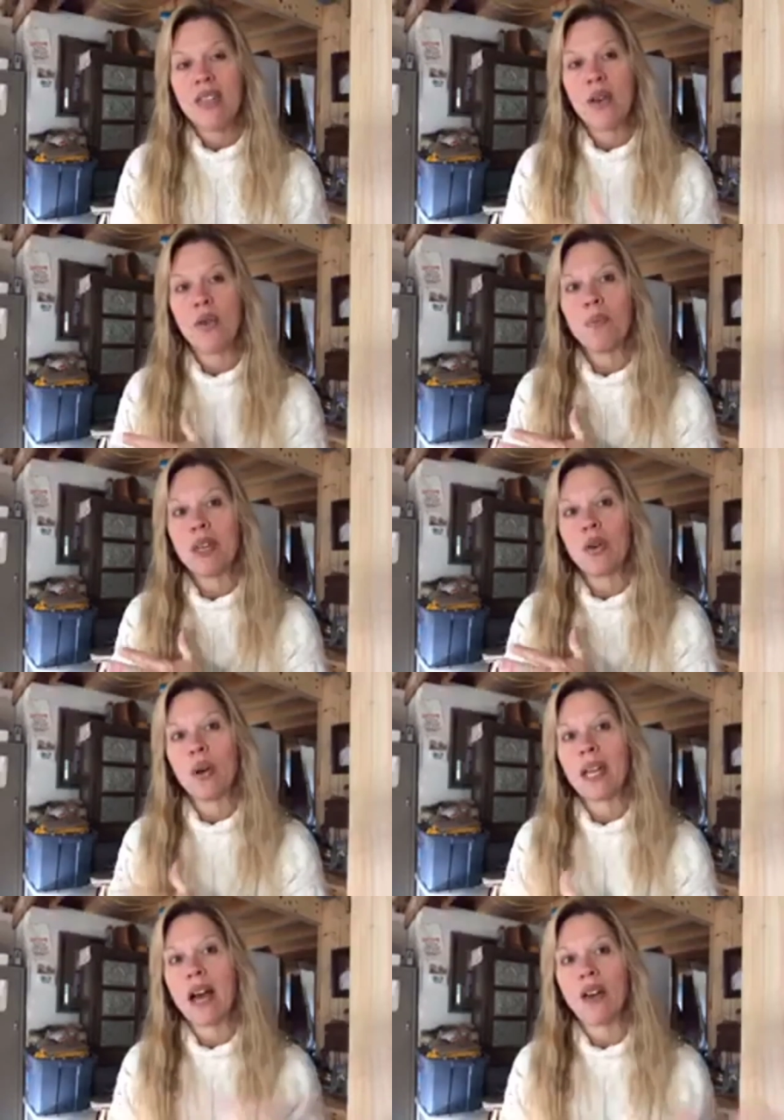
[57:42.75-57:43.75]
They will be
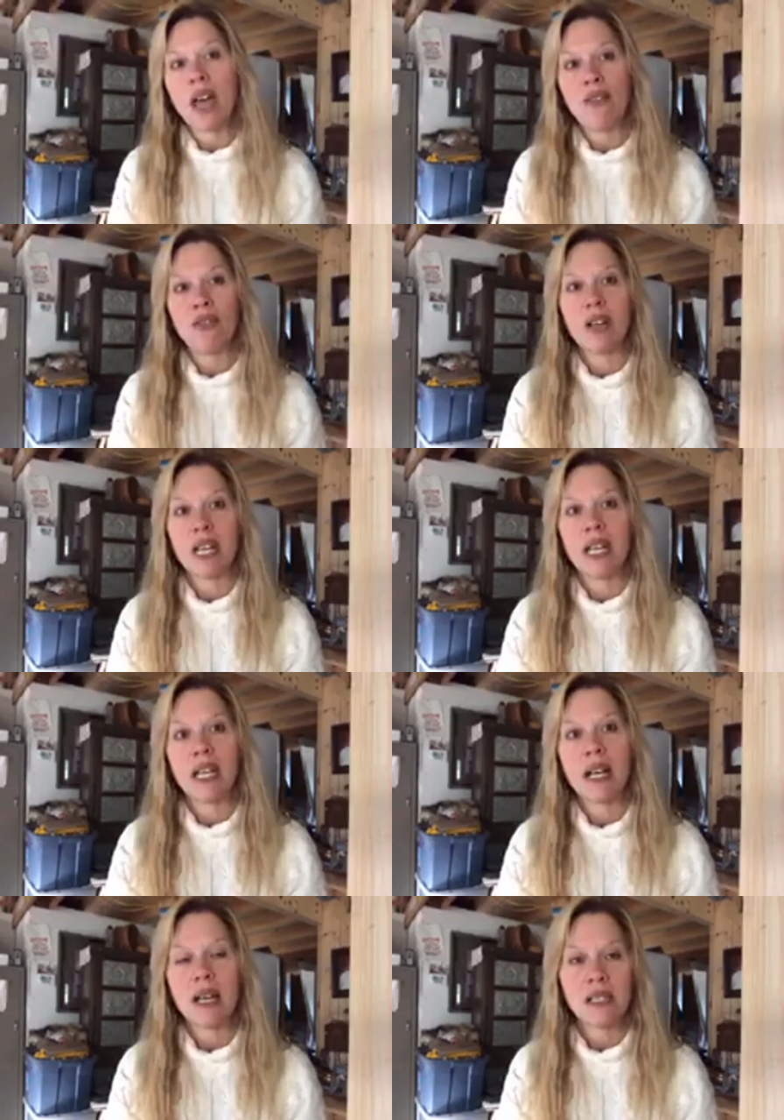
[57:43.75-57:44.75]
going out
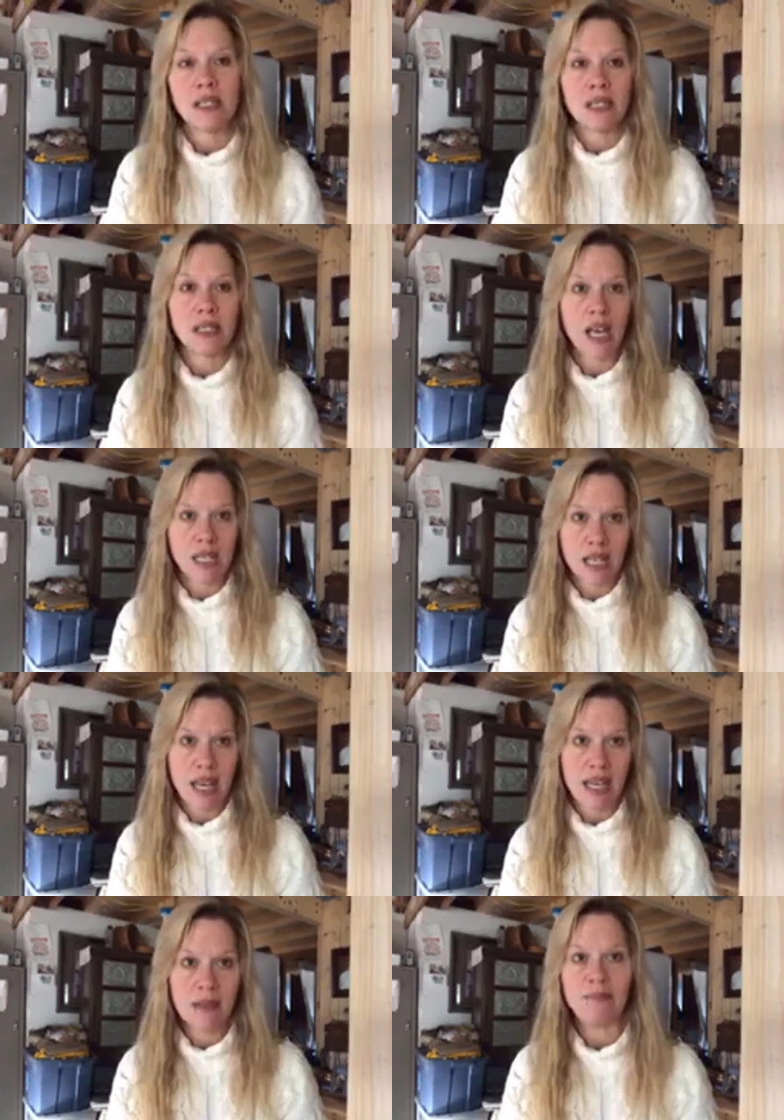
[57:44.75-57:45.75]
every
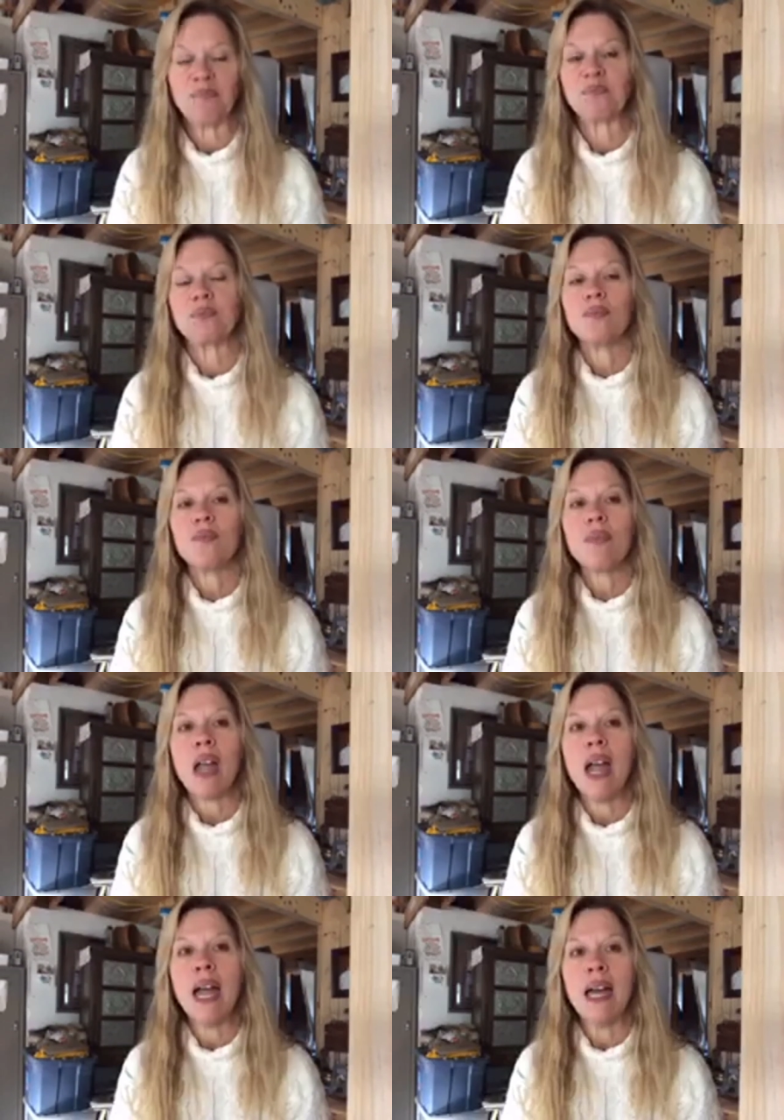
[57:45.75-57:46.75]
Sunday
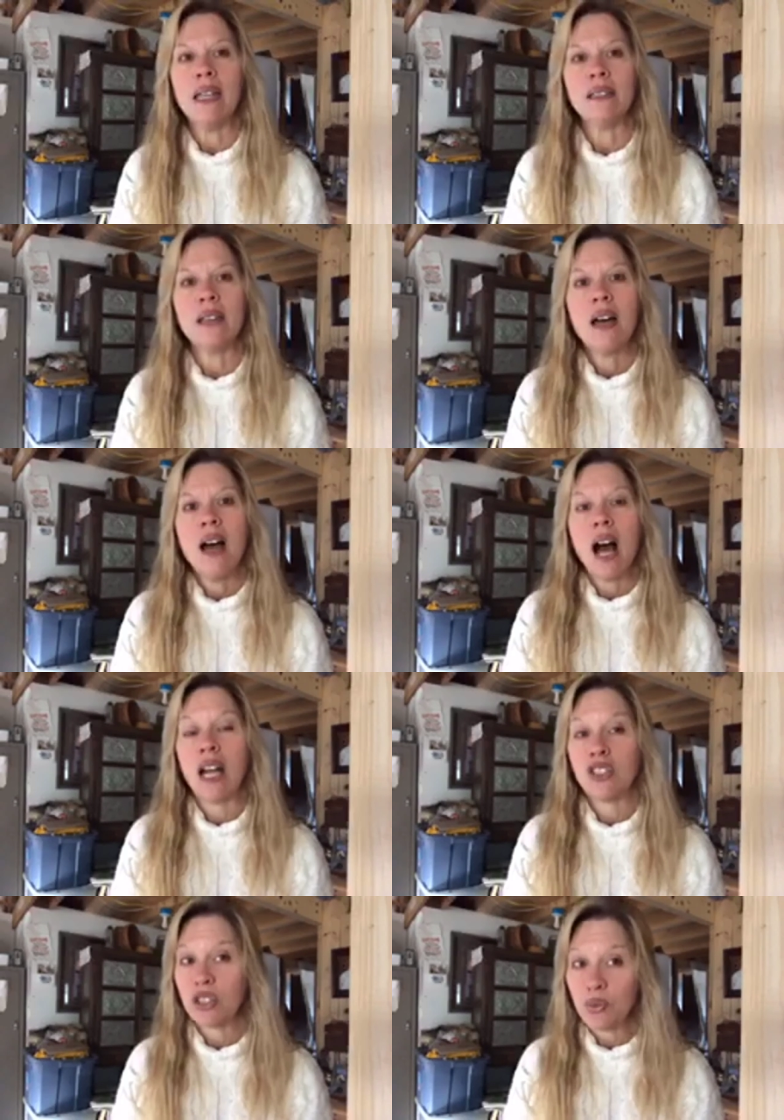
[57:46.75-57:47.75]
and
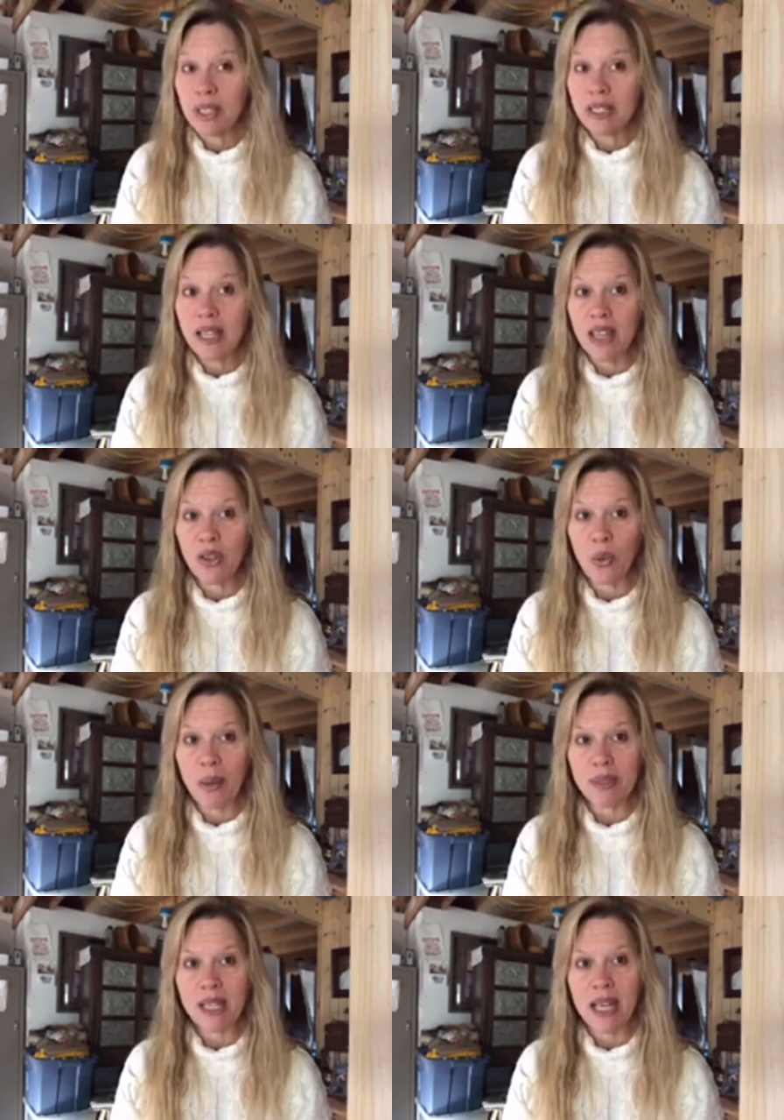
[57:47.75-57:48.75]
I just redesigned the
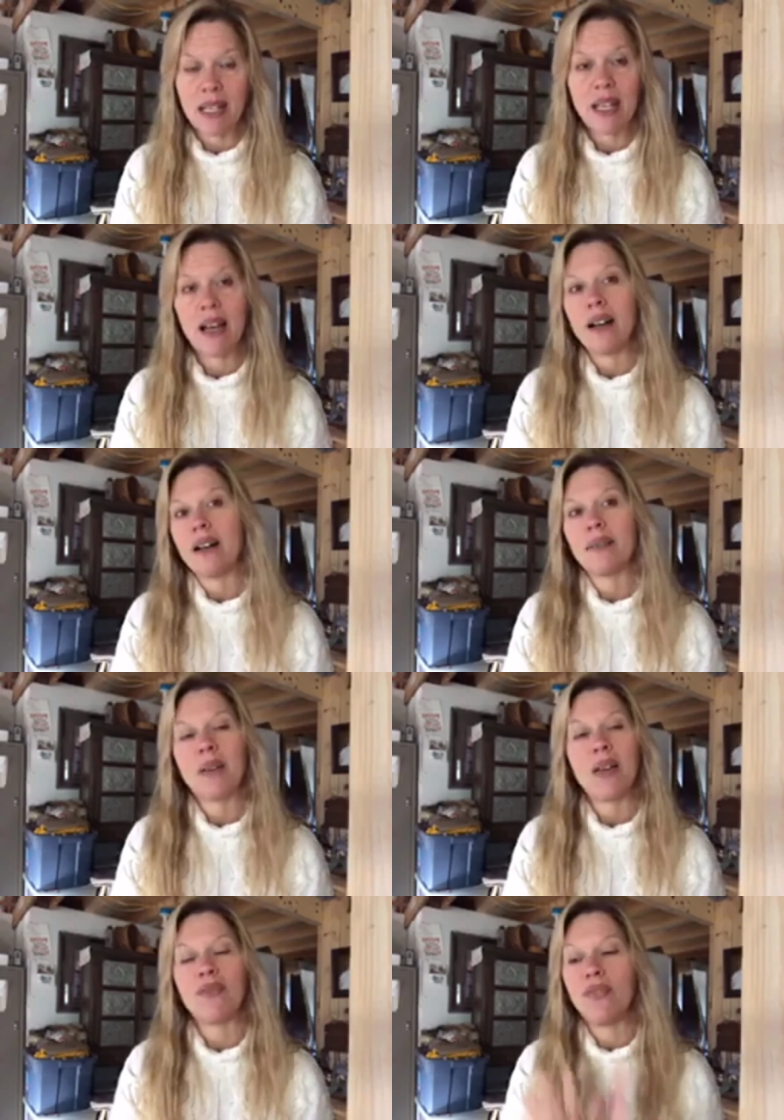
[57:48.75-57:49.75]
website. Uh,
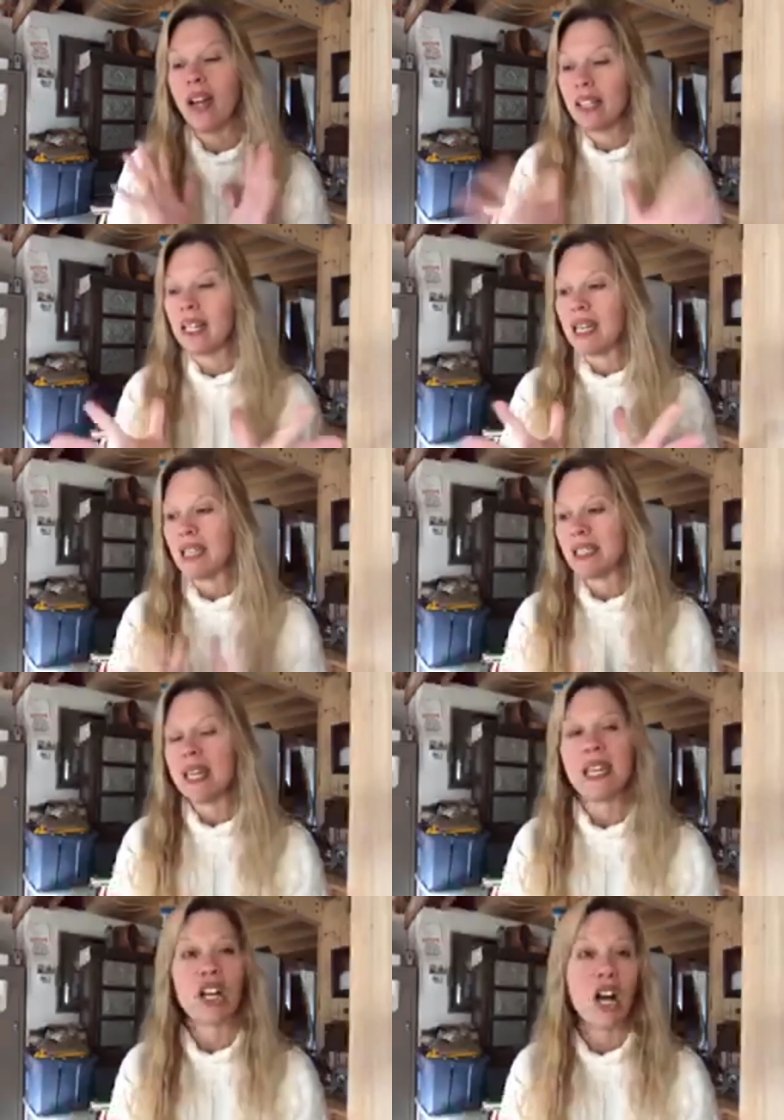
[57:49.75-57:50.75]
it finally is
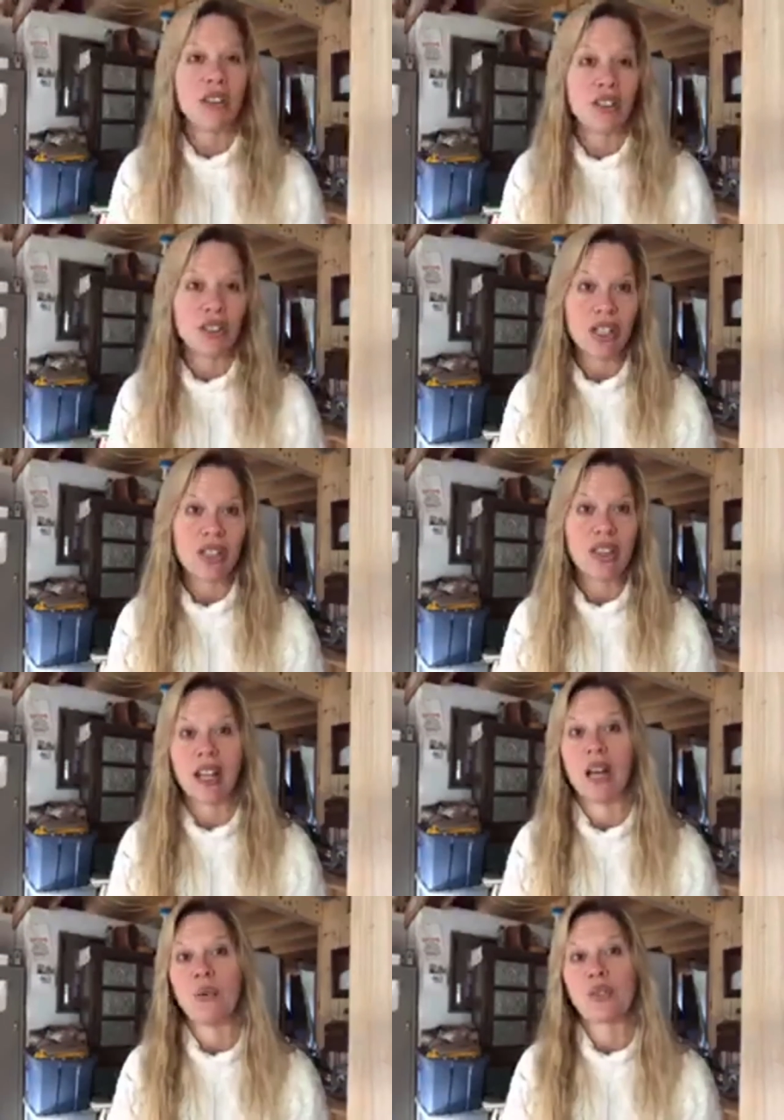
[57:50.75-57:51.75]
taking on the look
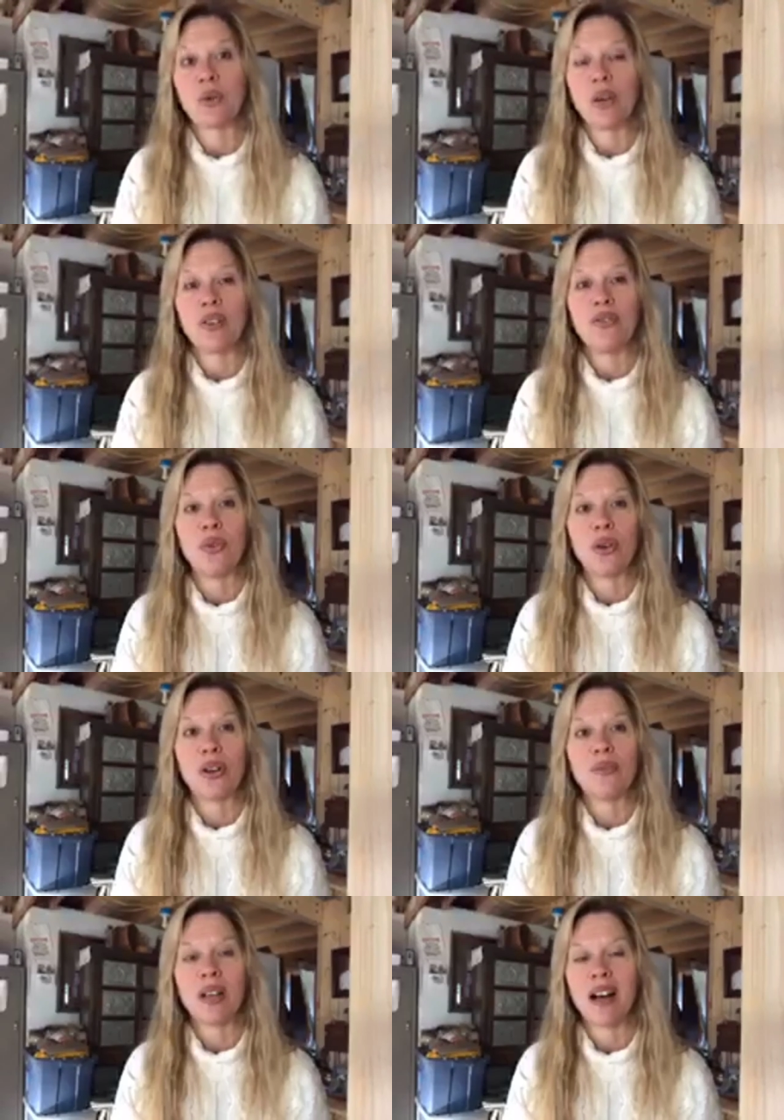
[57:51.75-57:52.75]
that I was going
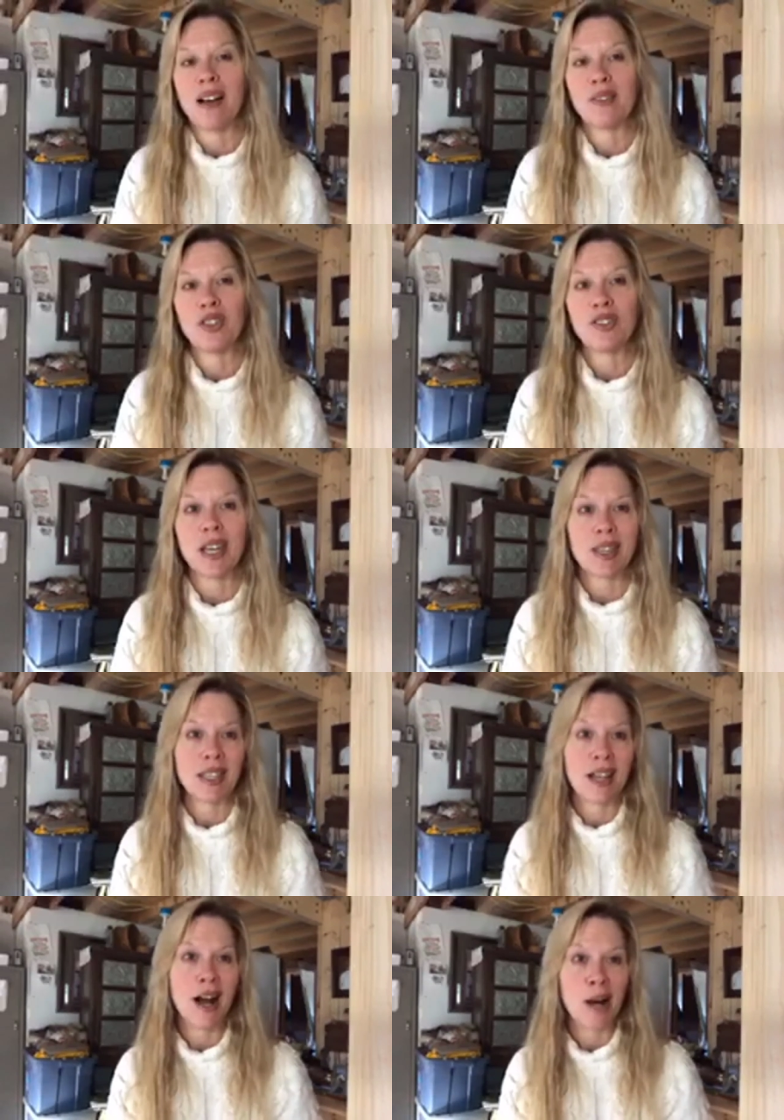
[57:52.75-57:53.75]
for. Uh, it's just like
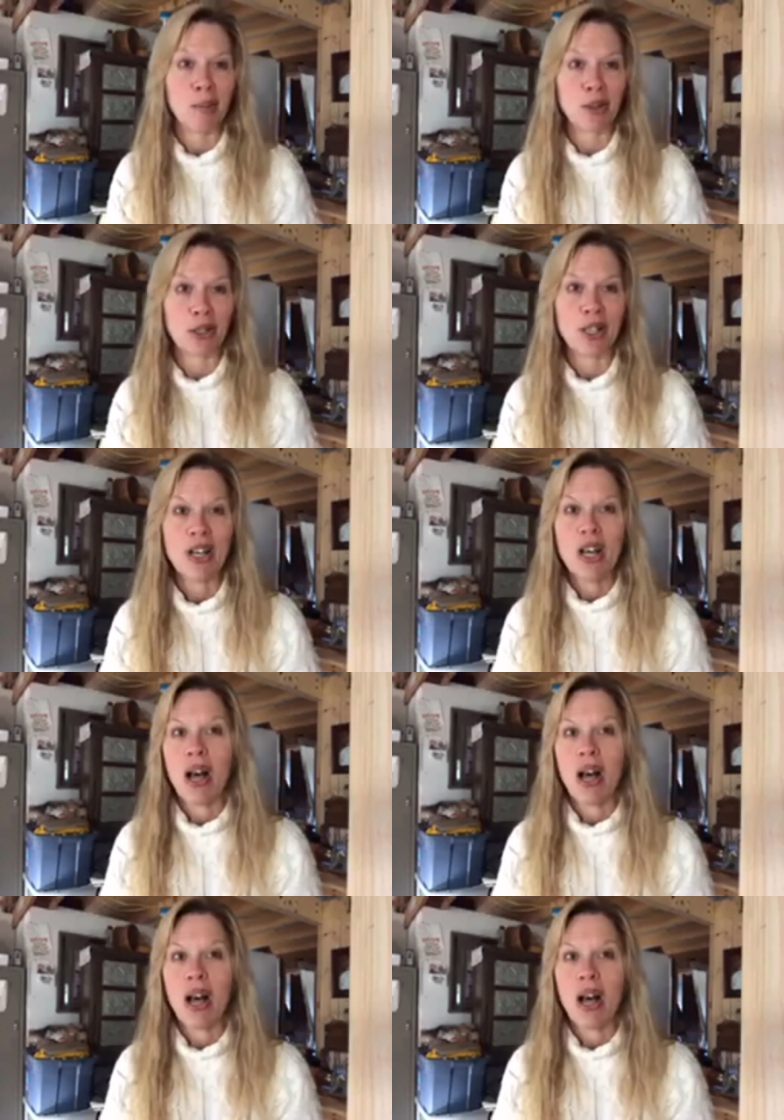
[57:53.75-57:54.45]
the cobbler.